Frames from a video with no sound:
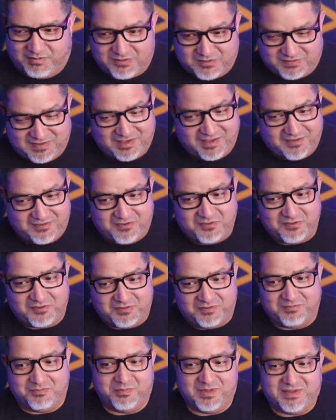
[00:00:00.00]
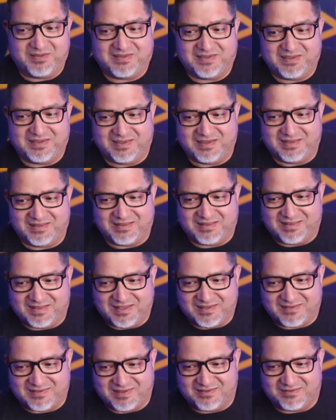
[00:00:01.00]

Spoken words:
just in case you missed it, this